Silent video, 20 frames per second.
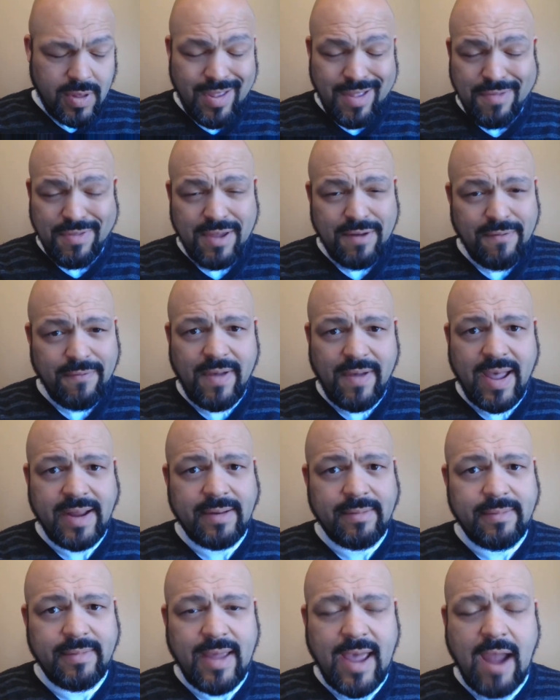then
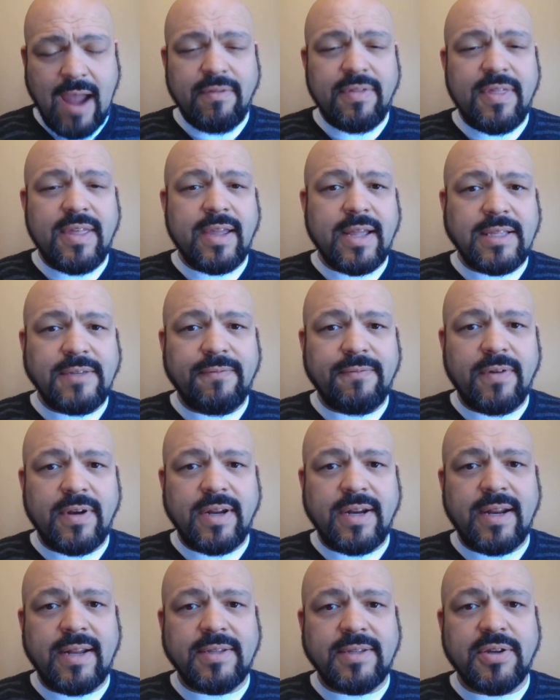fine. Everything gets
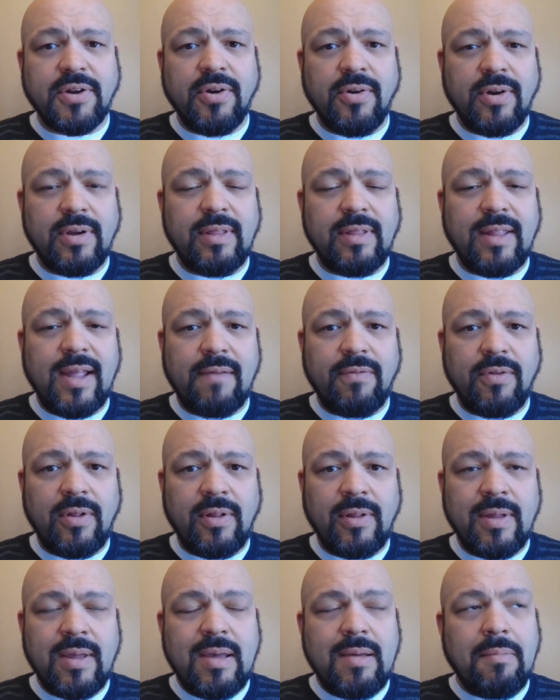funded at its current
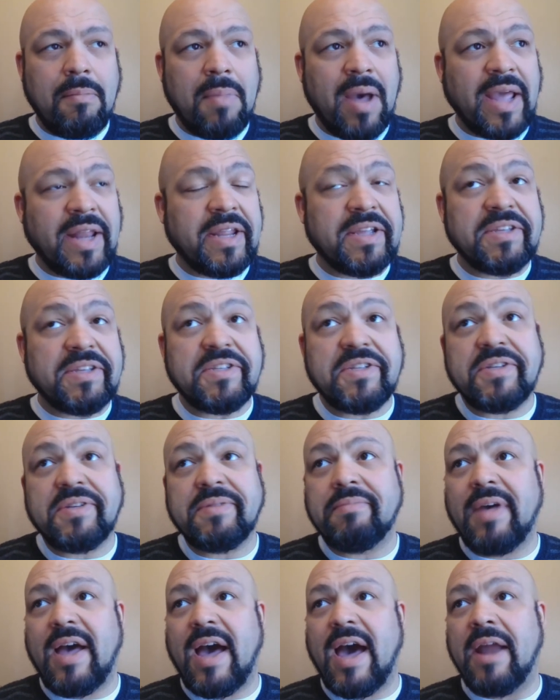level
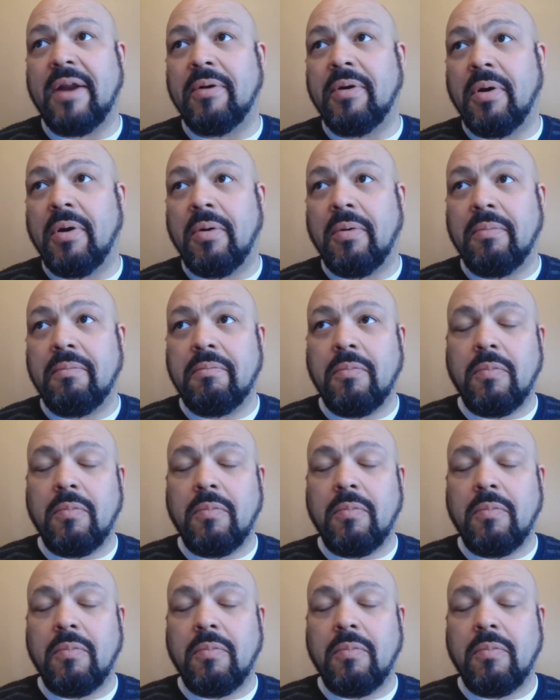minus, I don't know,